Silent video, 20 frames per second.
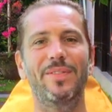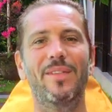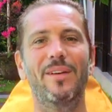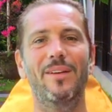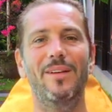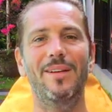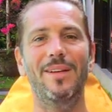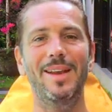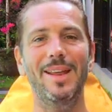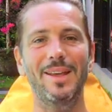
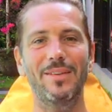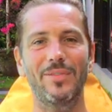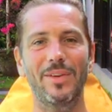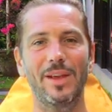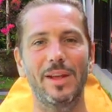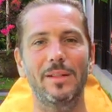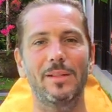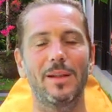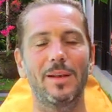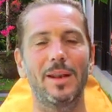
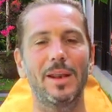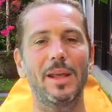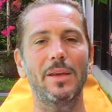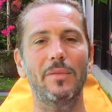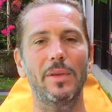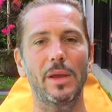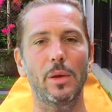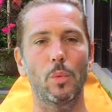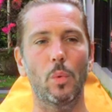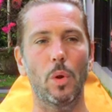
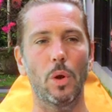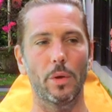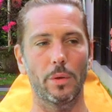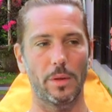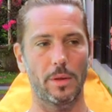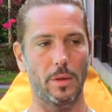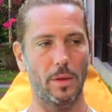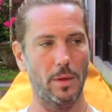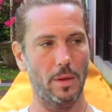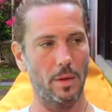living
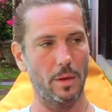one,